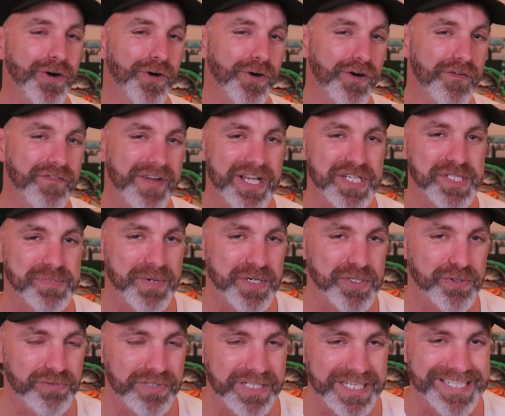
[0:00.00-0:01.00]
of our
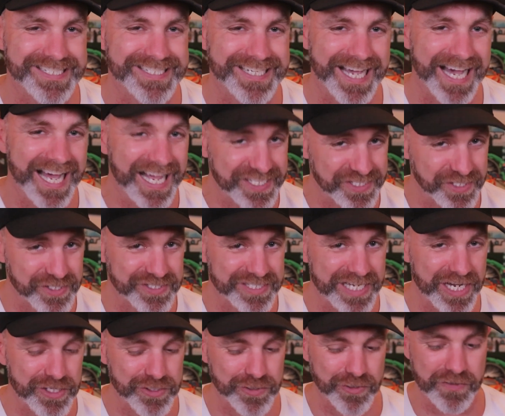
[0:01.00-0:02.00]
special release car, so
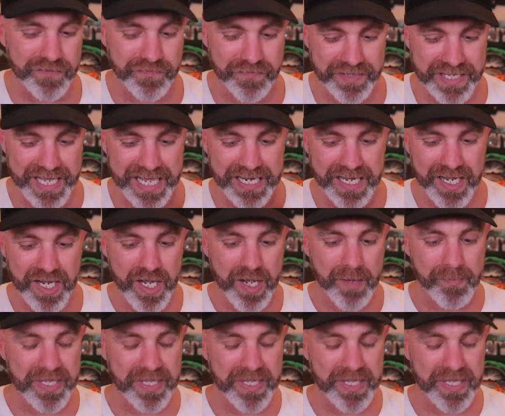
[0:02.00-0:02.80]
stay tuned for that.